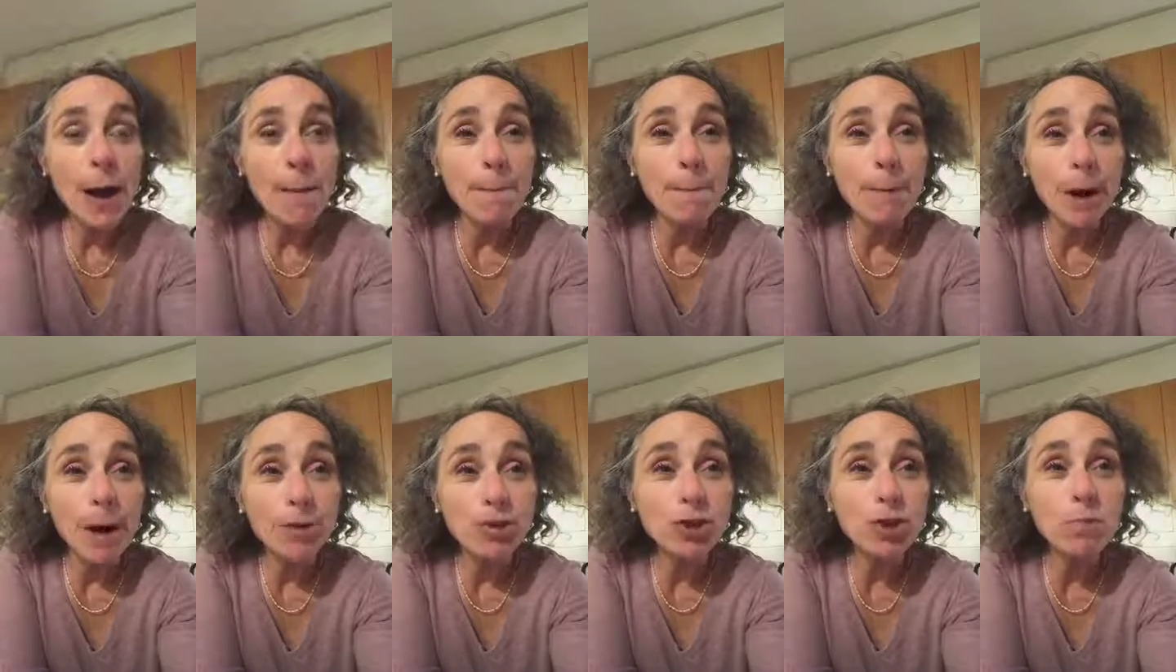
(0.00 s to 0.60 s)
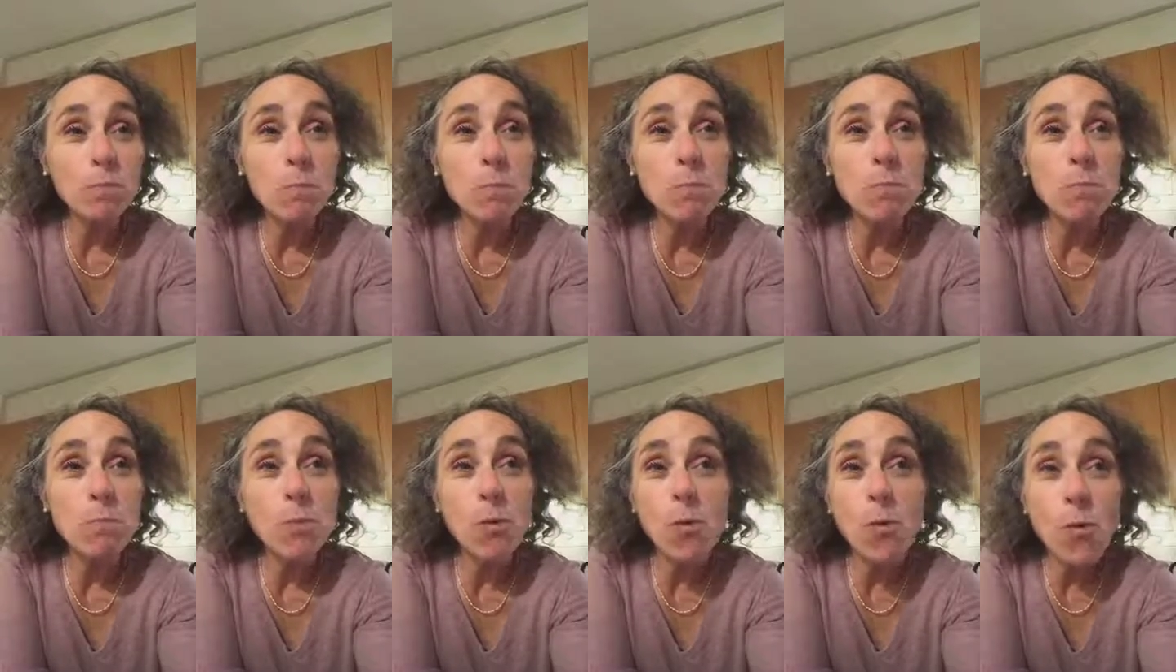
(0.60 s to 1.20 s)
much
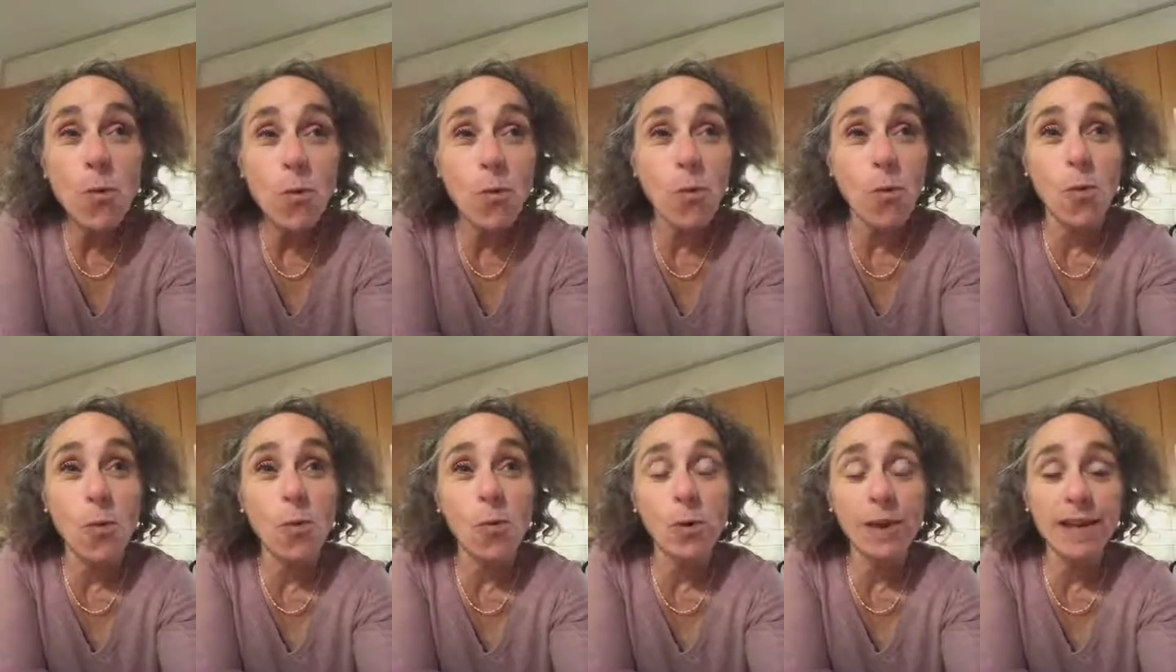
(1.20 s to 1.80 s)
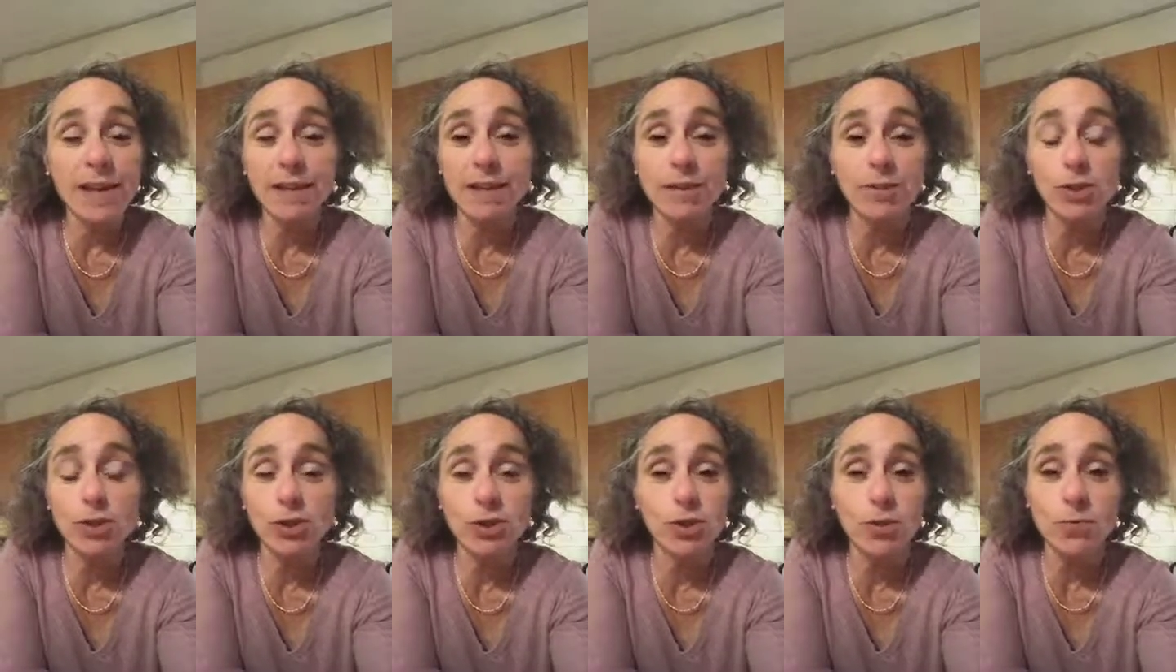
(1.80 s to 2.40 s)
more we
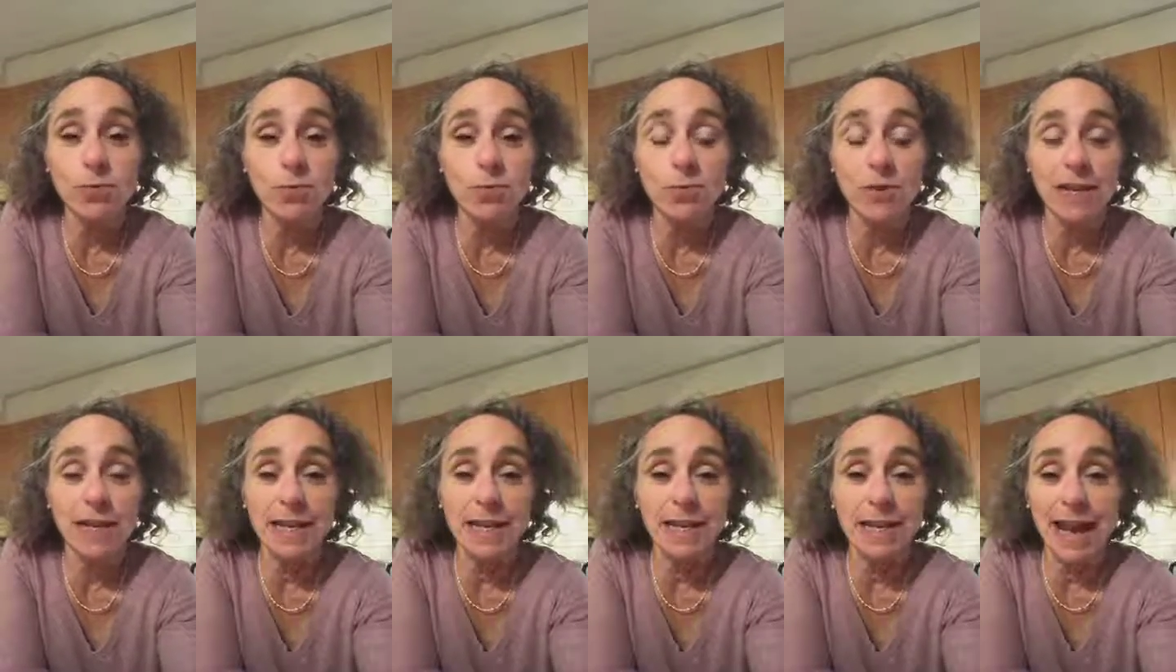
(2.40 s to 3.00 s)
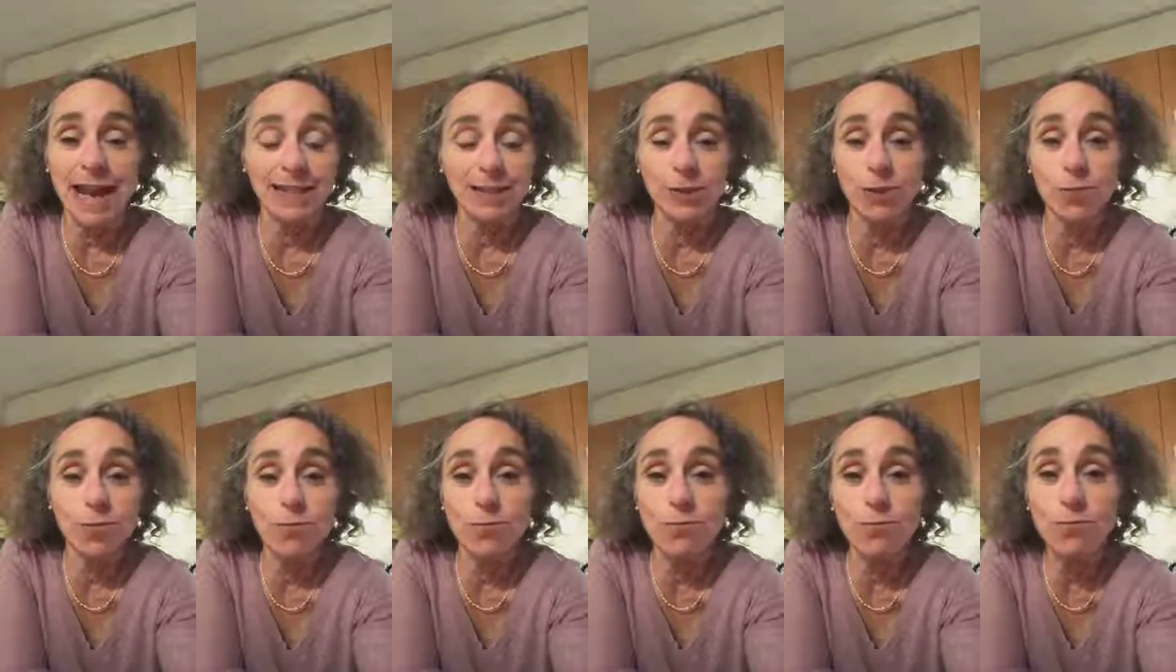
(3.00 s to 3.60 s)
can do as a
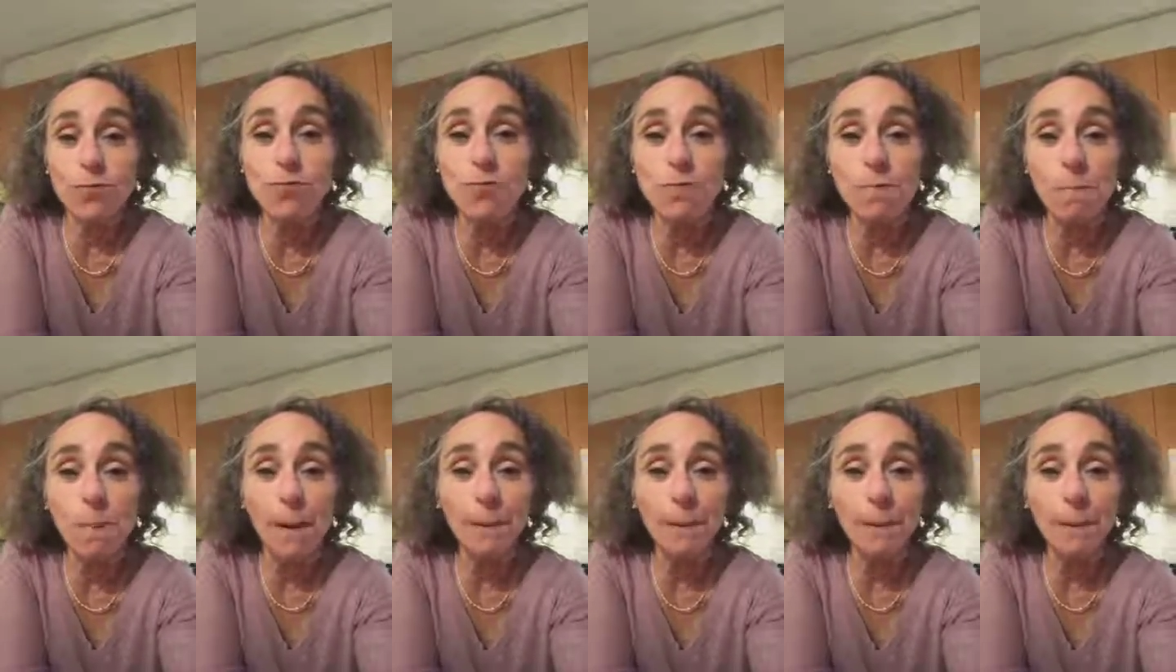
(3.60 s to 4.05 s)
group.